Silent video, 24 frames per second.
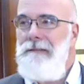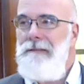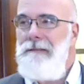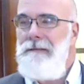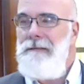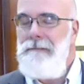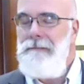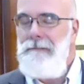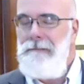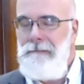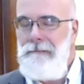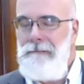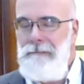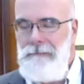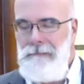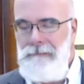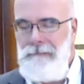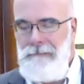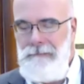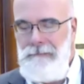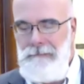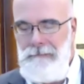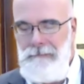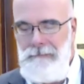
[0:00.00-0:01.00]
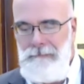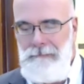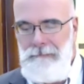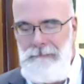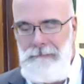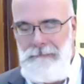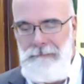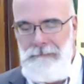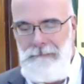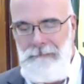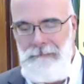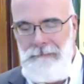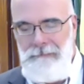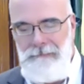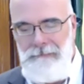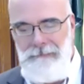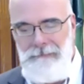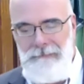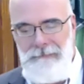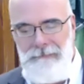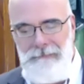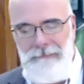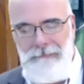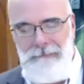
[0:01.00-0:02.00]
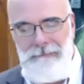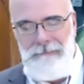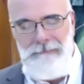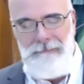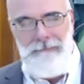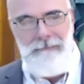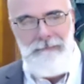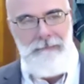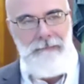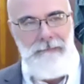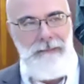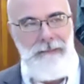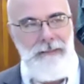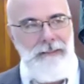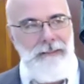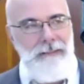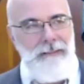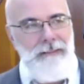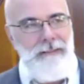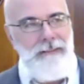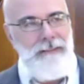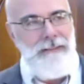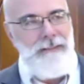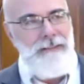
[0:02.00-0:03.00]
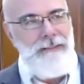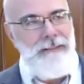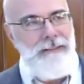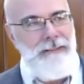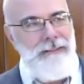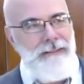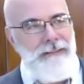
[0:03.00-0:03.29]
(silence)